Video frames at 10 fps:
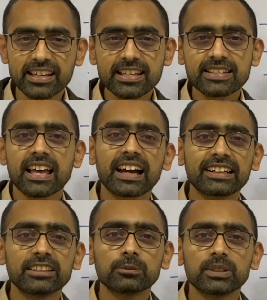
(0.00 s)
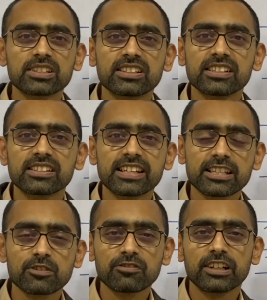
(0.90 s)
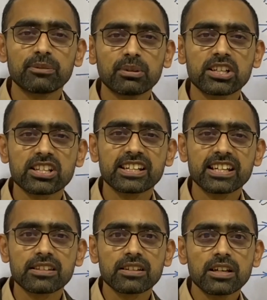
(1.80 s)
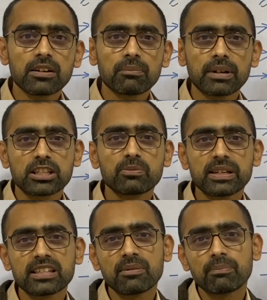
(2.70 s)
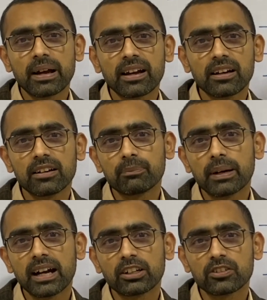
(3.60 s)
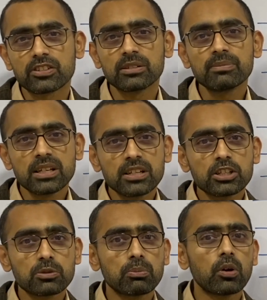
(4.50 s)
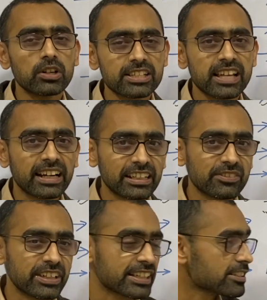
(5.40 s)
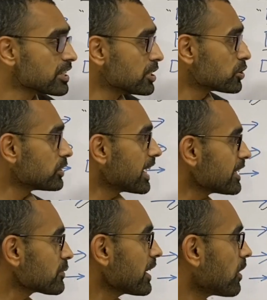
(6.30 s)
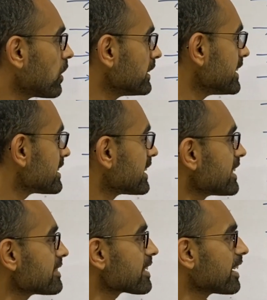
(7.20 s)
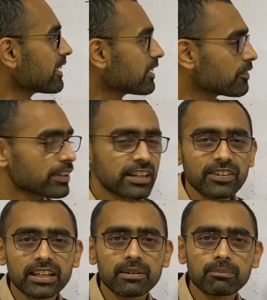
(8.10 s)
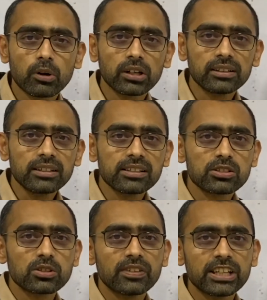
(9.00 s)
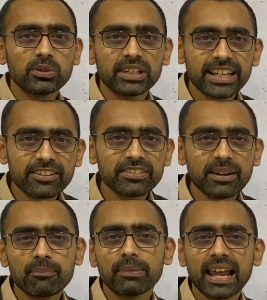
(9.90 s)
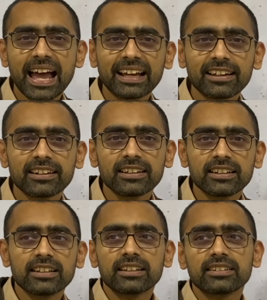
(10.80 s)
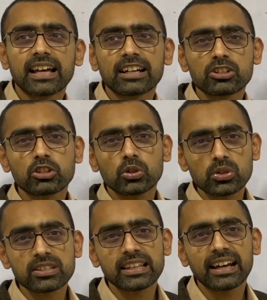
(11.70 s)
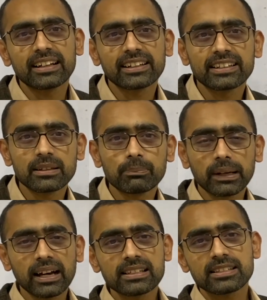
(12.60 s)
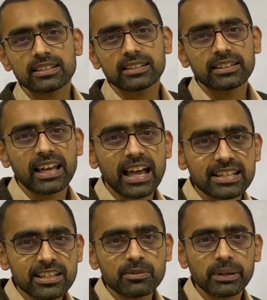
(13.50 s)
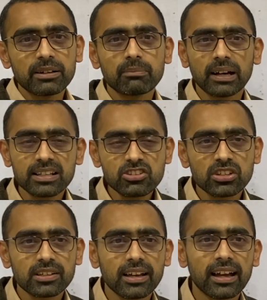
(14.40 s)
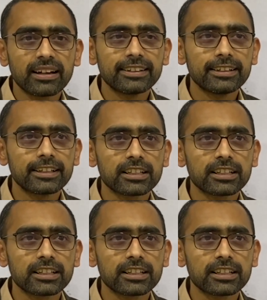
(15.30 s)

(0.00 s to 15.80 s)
is an active person, he's a fit person, he must be some part of some sports activities. So that is why all these things are very, very important. So when you leave them blank, that shows that in the past there hasn't been much, and